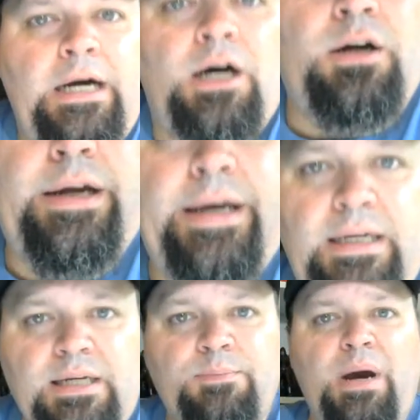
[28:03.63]
All
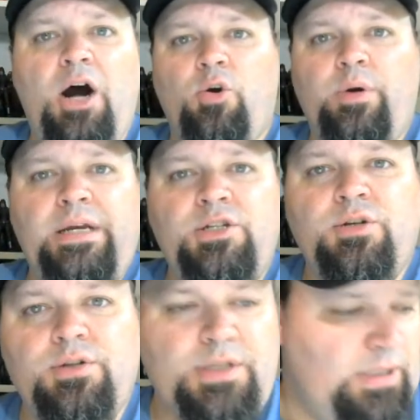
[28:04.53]
right, Power
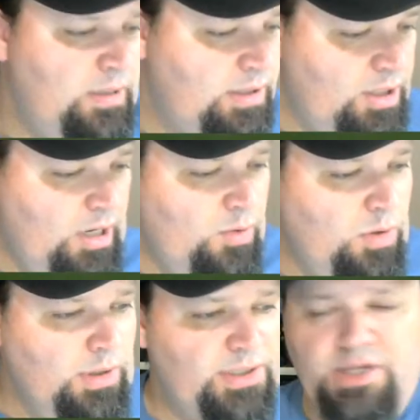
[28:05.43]
Rangers, Star
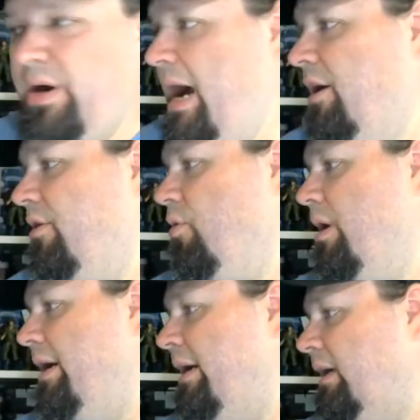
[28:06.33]
Wars, they're out of the
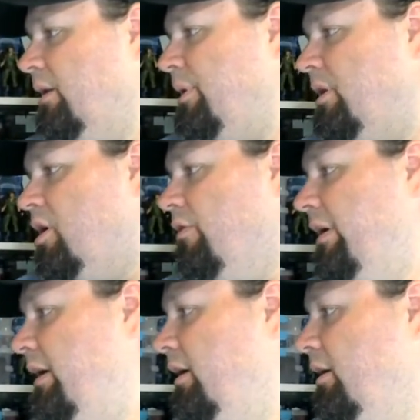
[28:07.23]
way. Let me look over
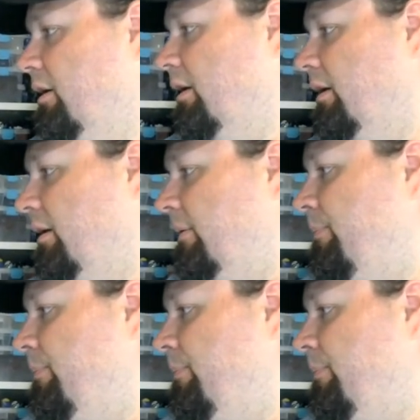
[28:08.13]
here.